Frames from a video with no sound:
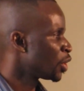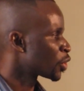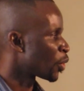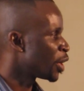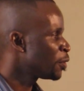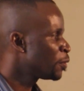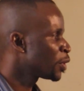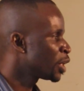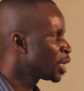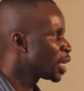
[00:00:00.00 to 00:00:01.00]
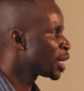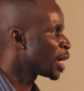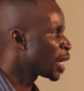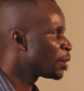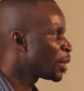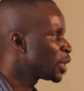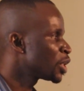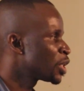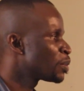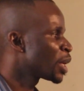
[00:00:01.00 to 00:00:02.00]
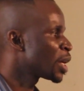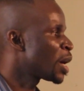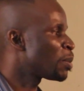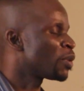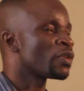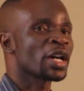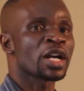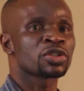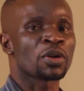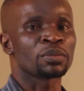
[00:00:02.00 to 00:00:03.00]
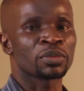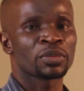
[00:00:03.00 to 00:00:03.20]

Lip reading: So every element is made up of an atom.